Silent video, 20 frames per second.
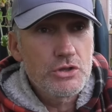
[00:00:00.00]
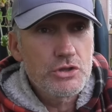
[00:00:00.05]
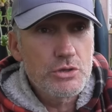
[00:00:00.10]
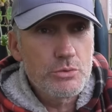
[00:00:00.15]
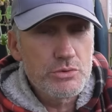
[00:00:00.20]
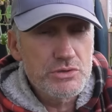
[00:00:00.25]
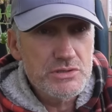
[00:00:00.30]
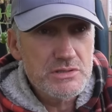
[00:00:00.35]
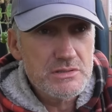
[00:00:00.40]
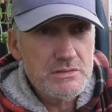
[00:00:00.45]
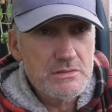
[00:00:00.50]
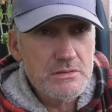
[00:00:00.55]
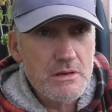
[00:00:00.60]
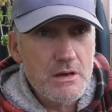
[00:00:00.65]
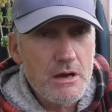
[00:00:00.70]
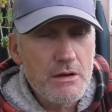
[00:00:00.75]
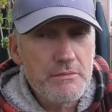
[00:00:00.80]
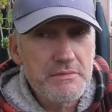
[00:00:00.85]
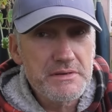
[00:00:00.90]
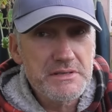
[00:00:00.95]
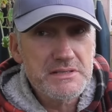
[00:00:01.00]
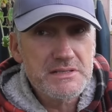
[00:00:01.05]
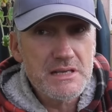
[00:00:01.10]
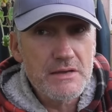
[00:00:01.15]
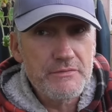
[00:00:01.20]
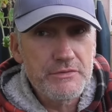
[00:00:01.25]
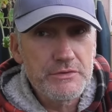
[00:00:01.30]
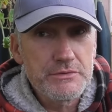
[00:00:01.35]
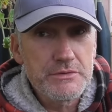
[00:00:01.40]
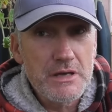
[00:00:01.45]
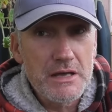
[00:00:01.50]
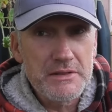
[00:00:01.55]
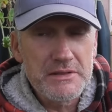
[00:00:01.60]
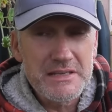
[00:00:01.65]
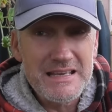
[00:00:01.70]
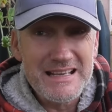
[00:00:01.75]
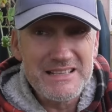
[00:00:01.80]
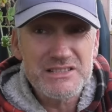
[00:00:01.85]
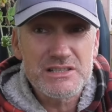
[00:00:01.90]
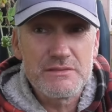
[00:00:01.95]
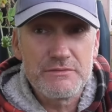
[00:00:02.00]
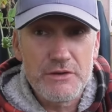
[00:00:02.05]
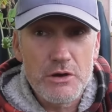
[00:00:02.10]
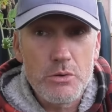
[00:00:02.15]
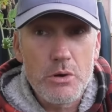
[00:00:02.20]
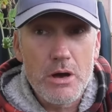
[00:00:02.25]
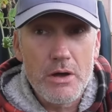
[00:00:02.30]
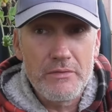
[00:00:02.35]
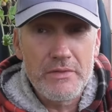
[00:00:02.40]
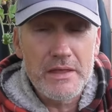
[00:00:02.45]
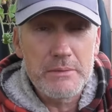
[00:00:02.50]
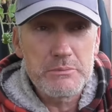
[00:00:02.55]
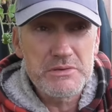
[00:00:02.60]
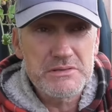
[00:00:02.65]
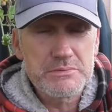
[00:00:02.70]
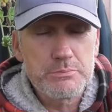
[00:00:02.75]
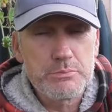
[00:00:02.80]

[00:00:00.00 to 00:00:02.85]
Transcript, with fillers: there was already seven, and they had to vote on them.